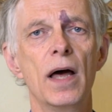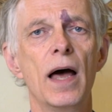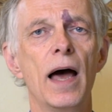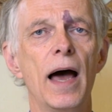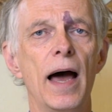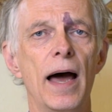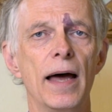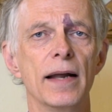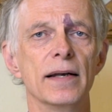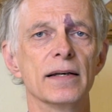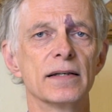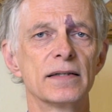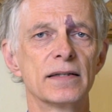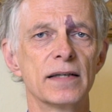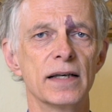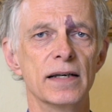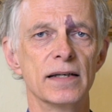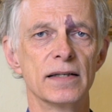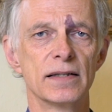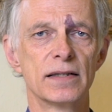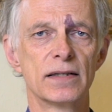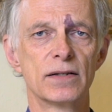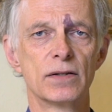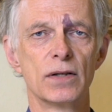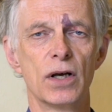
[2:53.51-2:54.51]
And
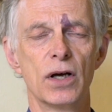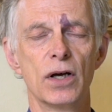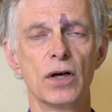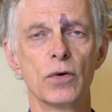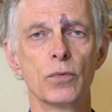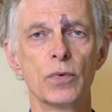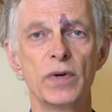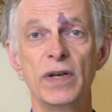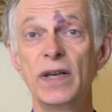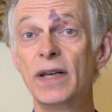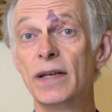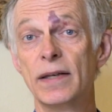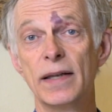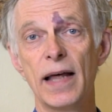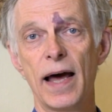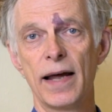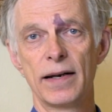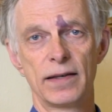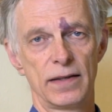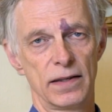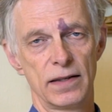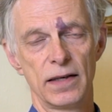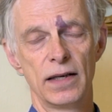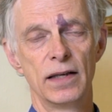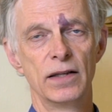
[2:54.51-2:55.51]
since we need
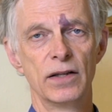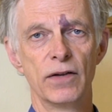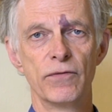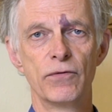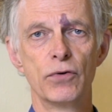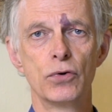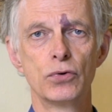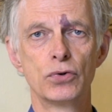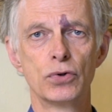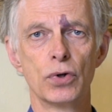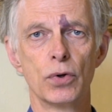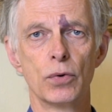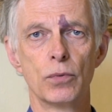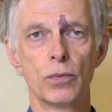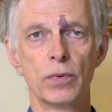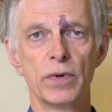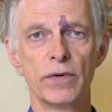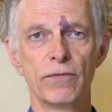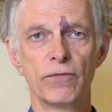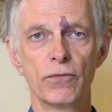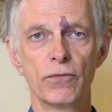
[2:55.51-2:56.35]
that in the future, we